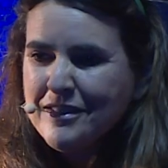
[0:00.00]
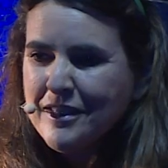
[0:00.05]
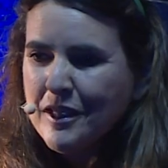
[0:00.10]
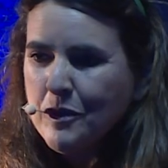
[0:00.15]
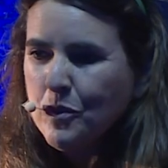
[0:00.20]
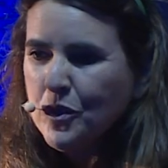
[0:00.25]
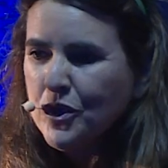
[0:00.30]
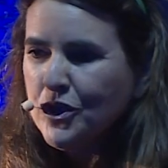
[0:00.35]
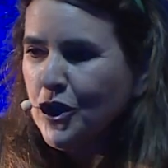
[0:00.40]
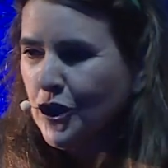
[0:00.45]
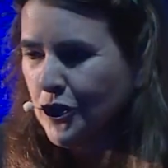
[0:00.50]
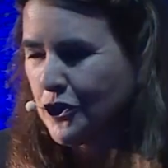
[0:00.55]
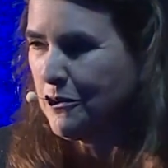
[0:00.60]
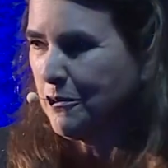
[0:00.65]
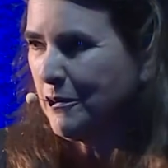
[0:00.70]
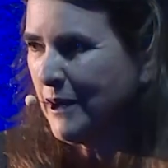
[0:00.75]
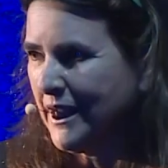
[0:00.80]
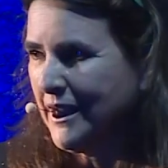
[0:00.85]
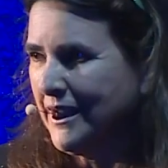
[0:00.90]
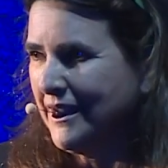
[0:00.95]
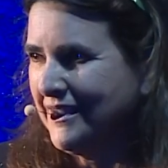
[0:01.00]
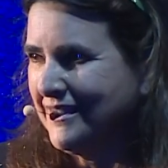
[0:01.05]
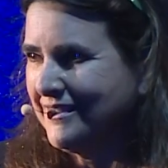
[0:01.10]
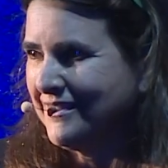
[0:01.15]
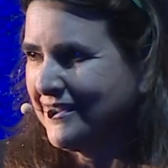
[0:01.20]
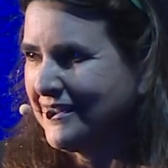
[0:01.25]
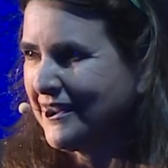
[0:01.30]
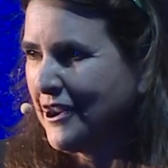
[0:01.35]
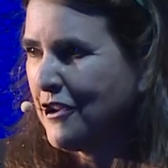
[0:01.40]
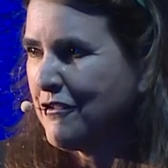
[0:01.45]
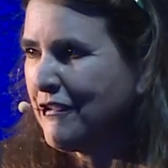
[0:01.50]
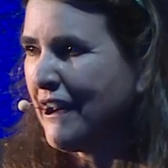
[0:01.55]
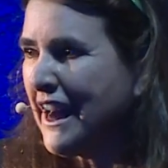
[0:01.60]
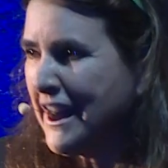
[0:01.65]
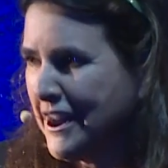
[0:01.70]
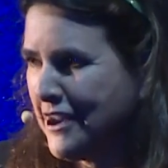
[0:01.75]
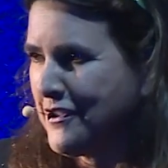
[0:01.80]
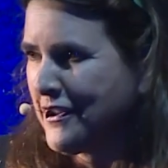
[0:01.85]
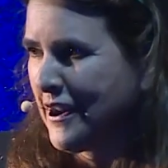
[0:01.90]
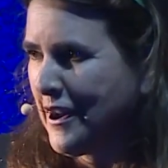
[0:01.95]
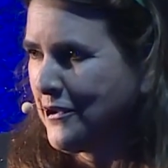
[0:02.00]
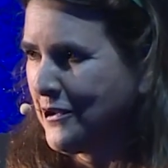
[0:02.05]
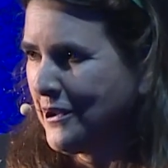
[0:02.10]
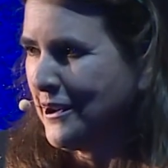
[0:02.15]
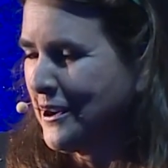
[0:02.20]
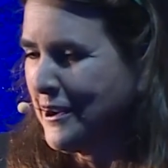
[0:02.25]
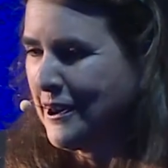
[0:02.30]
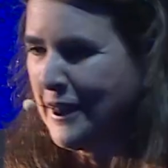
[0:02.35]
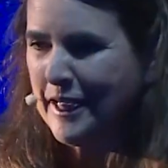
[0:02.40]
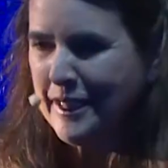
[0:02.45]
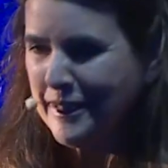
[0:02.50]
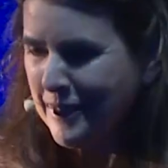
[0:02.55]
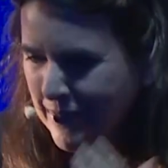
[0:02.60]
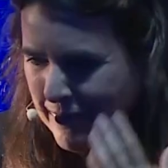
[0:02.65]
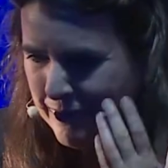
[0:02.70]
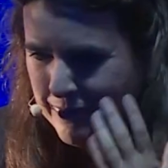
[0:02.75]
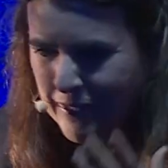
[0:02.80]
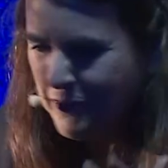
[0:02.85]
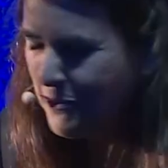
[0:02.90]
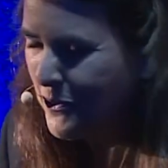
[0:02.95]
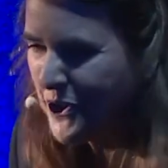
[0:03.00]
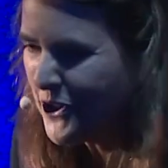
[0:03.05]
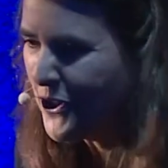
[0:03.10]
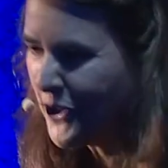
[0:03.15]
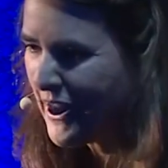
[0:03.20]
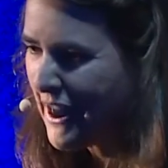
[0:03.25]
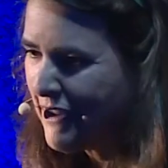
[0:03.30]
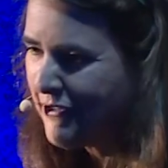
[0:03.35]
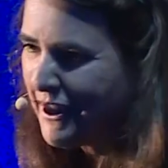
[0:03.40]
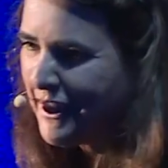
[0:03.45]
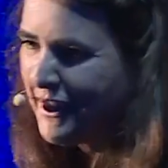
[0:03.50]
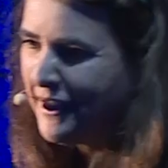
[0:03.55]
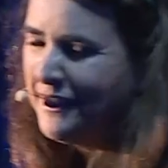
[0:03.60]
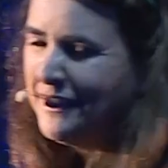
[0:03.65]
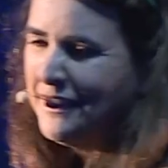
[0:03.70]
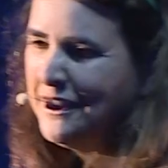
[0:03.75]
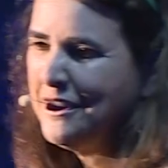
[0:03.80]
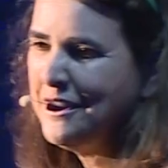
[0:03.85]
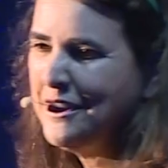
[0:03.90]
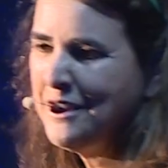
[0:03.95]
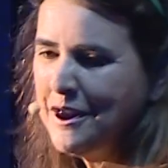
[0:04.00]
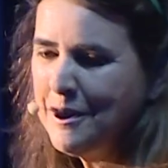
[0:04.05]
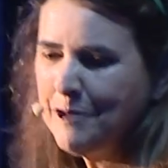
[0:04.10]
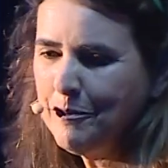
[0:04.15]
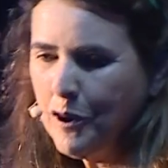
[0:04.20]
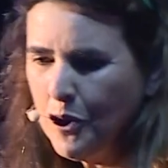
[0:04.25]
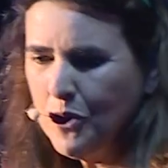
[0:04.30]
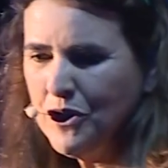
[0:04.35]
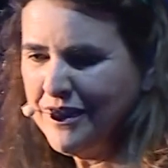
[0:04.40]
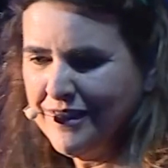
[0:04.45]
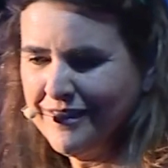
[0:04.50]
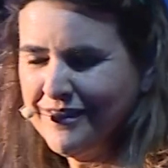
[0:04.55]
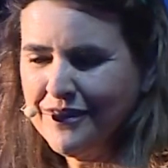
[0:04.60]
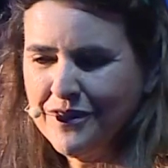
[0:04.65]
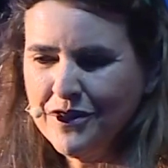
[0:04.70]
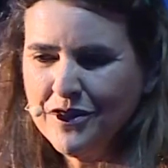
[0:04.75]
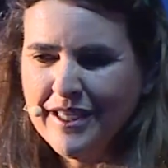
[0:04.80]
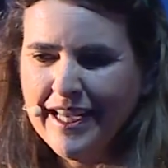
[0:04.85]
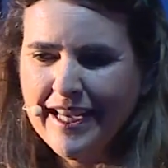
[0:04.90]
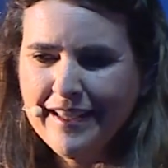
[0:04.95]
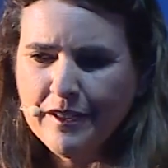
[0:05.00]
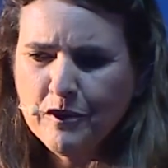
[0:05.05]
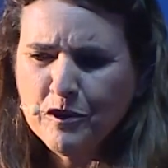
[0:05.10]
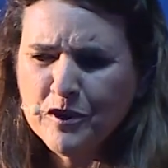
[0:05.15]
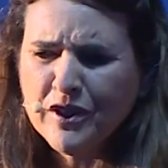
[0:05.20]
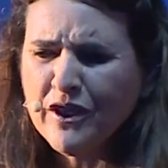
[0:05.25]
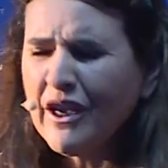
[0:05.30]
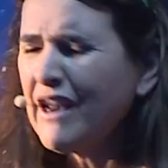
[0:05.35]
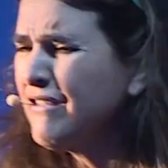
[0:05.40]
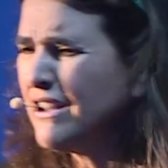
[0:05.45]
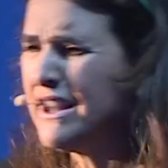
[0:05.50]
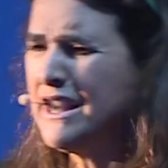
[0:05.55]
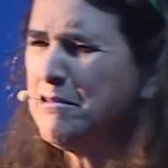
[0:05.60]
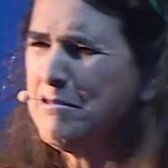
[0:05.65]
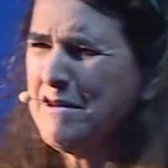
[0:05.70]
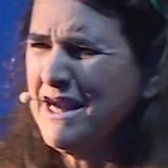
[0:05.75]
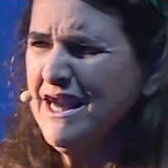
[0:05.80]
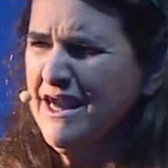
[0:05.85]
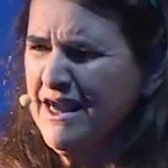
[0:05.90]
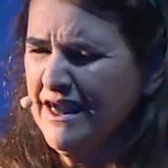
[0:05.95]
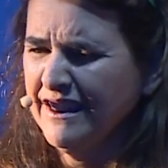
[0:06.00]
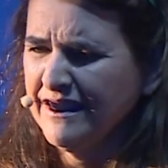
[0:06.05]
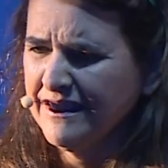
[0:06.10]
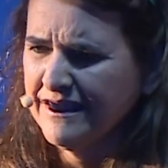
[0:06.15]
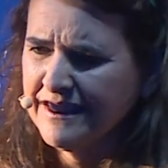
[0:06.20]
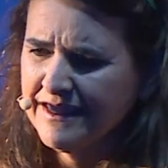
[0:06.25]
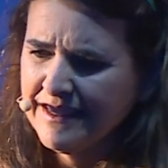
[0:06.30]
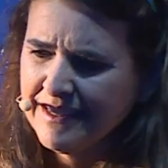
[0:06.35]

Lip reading: they would not be of any sense, they would not have any importance today, they would not have any meaning.